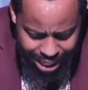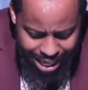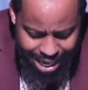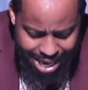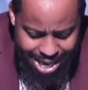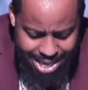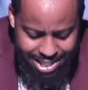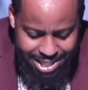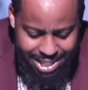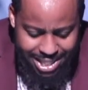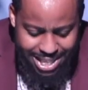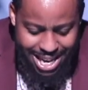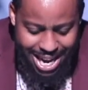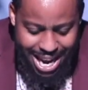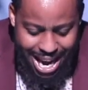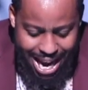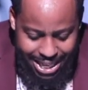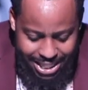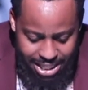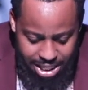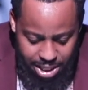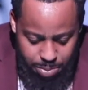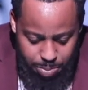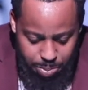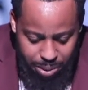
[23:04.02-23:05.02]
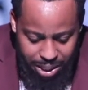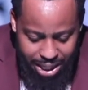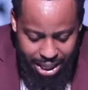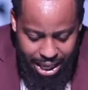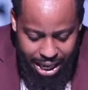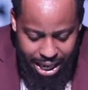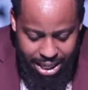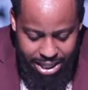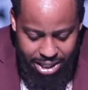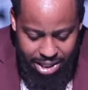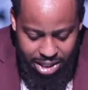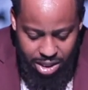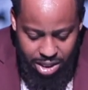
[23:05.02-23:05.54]
His nets
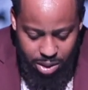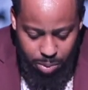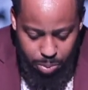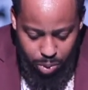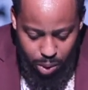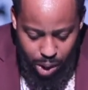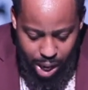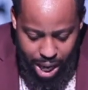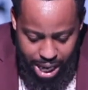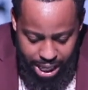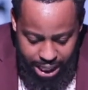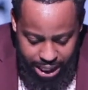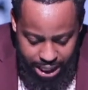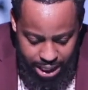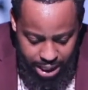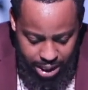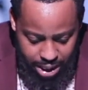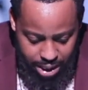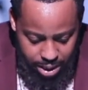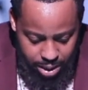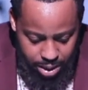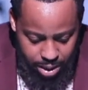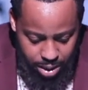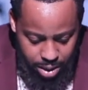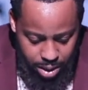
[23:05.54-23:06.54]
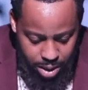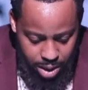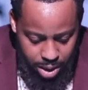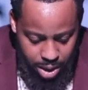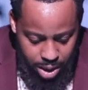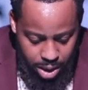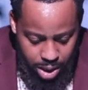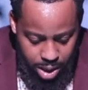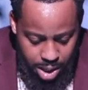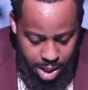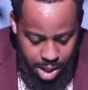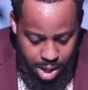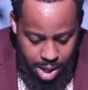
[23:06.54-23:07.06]
begin to break.
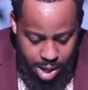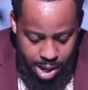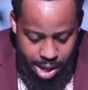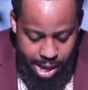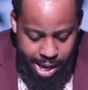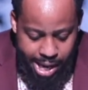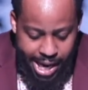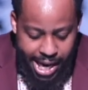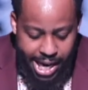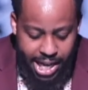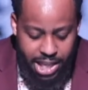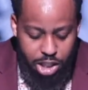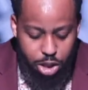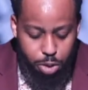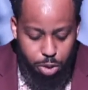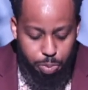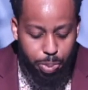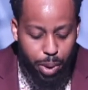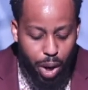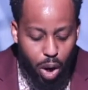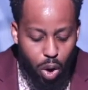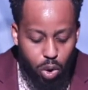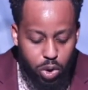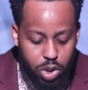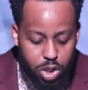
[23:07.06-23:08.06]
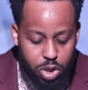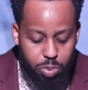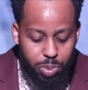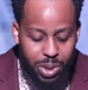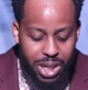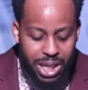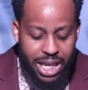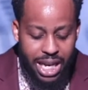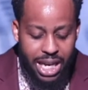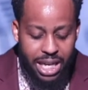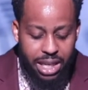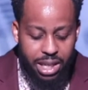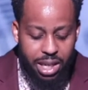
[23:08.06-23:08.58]
His boats
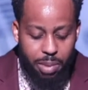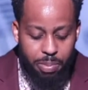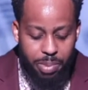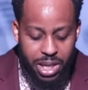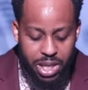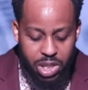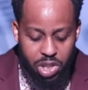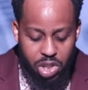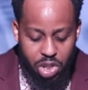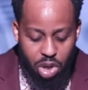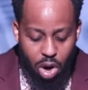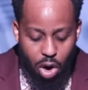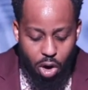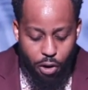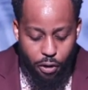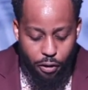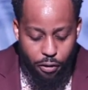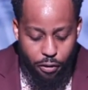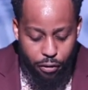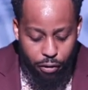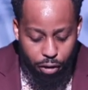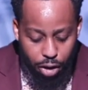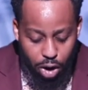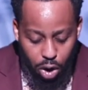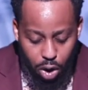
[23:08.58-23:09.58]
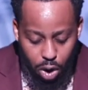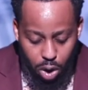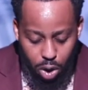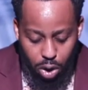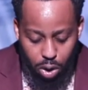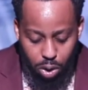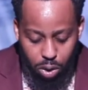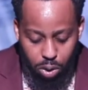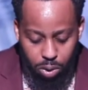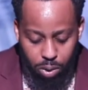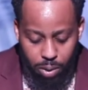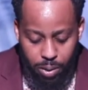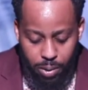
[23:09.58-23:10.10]
begin to be so
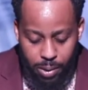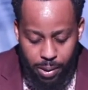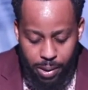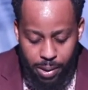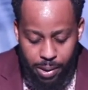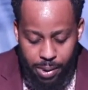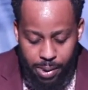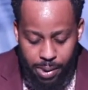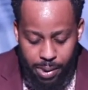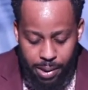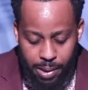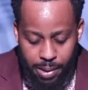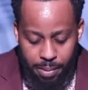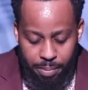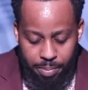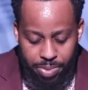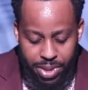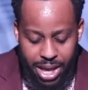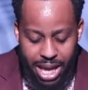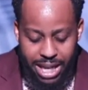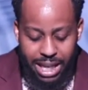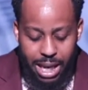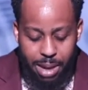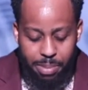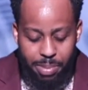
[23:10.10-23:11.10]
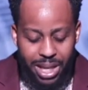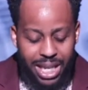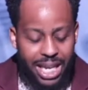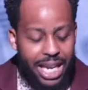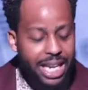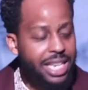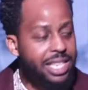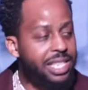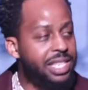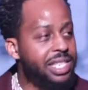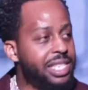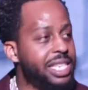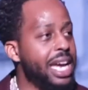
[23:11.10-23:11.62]
full that they
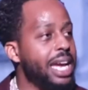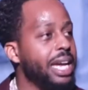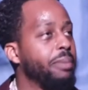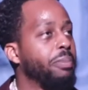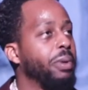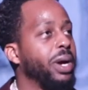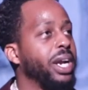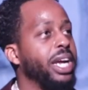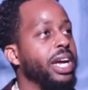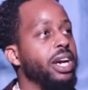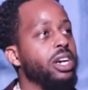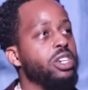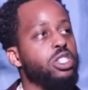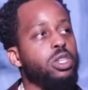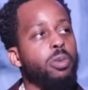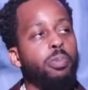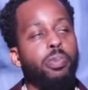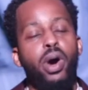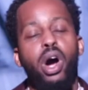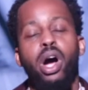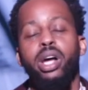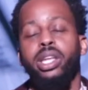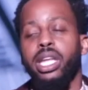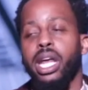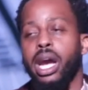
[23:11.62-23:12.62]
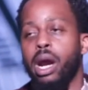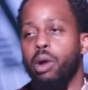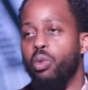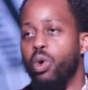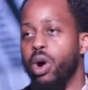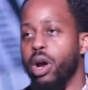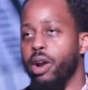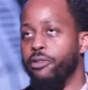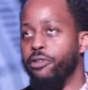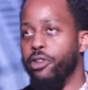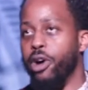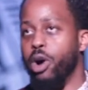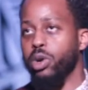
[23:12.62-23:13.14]
begin to sink. But here's the part that I
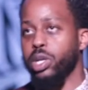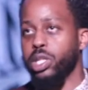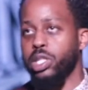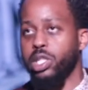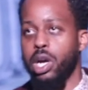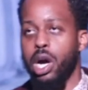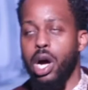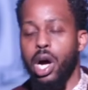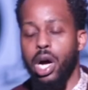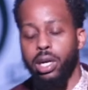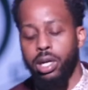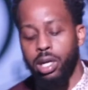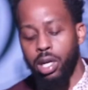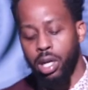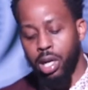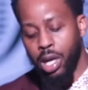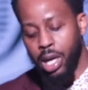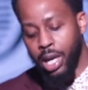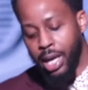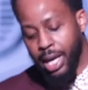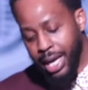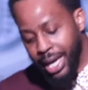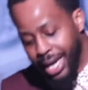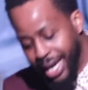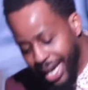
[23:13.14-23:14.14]
want to focus on